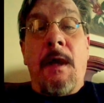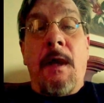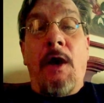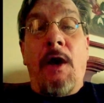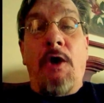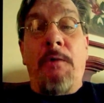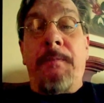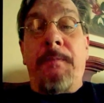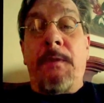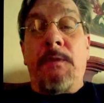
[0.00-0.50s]

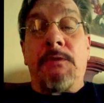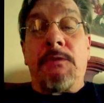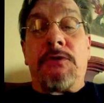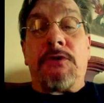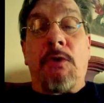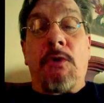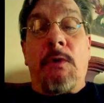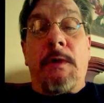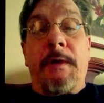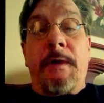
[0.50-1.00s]
I hope you
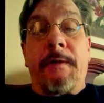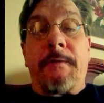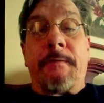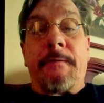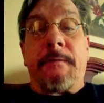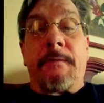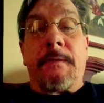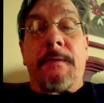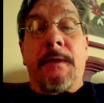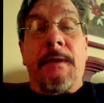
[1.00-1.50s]
enjoy it.
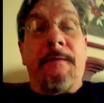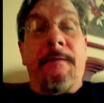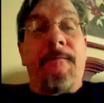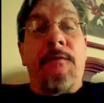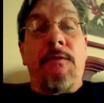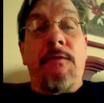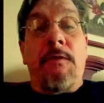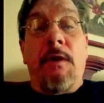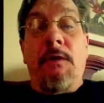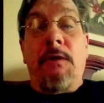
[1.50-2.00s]
And
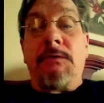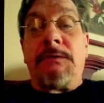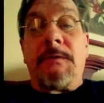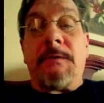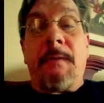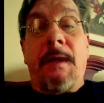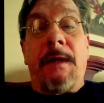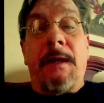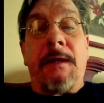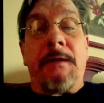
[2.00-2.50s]
if you know
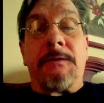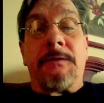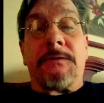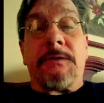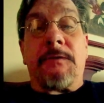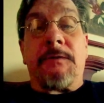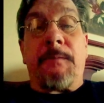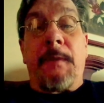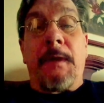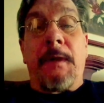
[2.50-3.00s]
somebody else
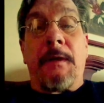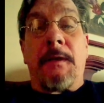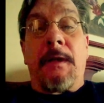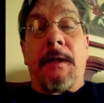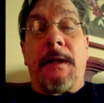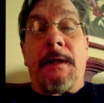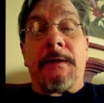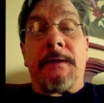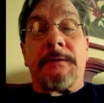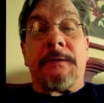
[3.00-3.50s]
that's
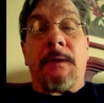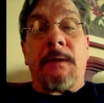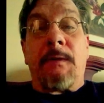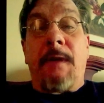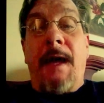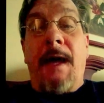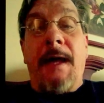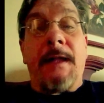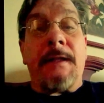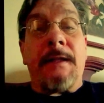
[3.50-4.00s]
paralyzed, I
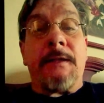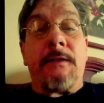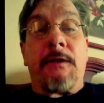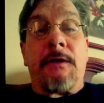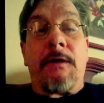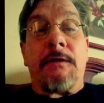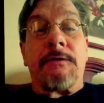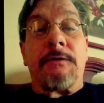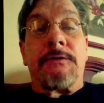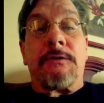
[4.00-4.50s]
would highly
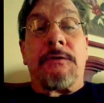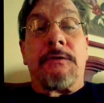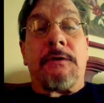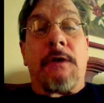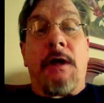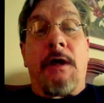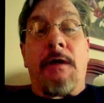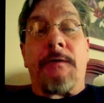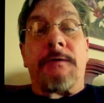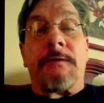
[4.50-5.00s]
encourage you
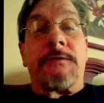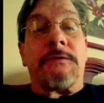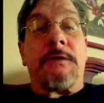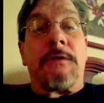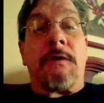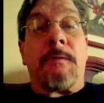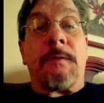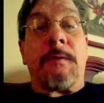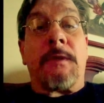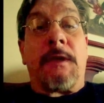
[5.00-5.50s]
to call this
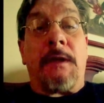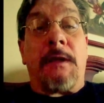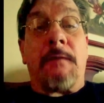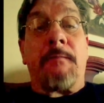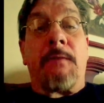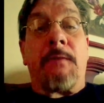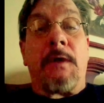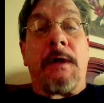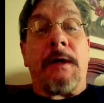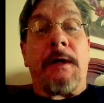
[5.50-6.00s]
gentleman,
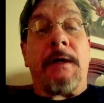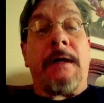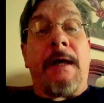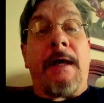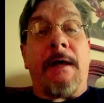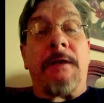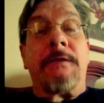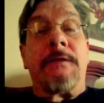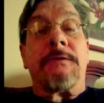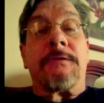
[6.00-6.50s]
Ken Bryant,
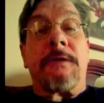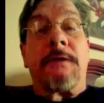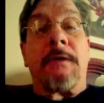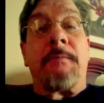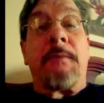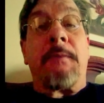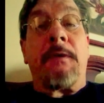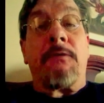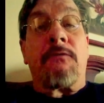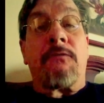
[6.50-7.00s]
down in
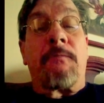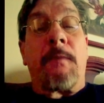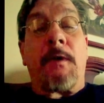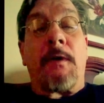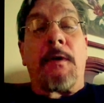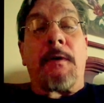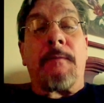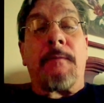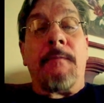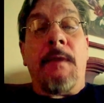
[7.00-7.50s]
Saint
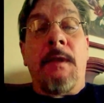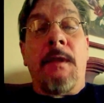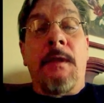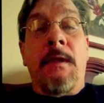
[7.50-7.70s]
Petersburg.